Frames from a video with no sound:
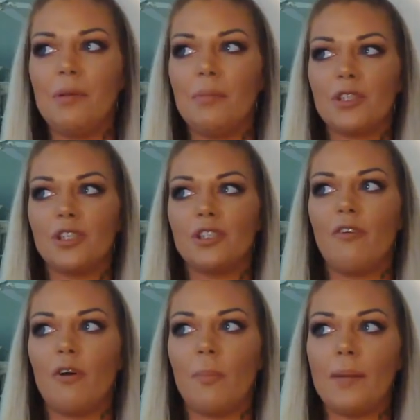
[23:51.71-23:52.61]
of people
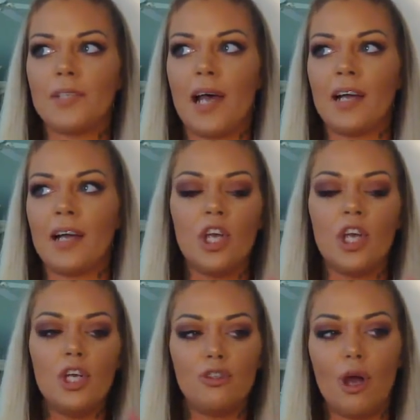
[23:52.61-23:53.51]
searching for pop sockets
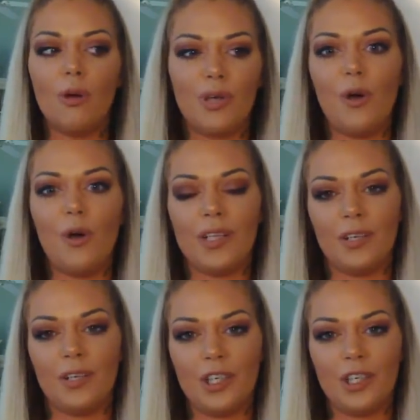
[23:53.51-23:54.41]
don't know what
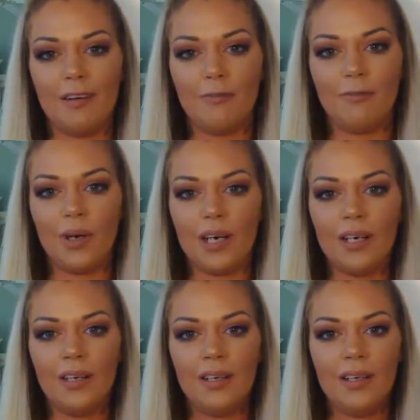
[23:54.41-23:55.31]
they're looking for.
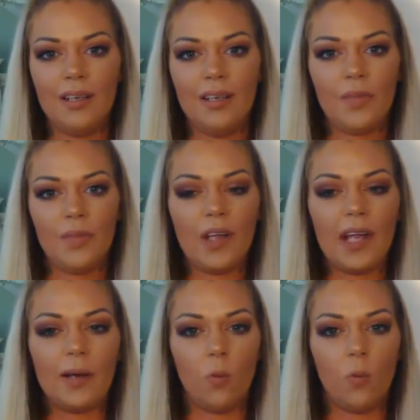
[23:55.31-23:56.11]
Exactly.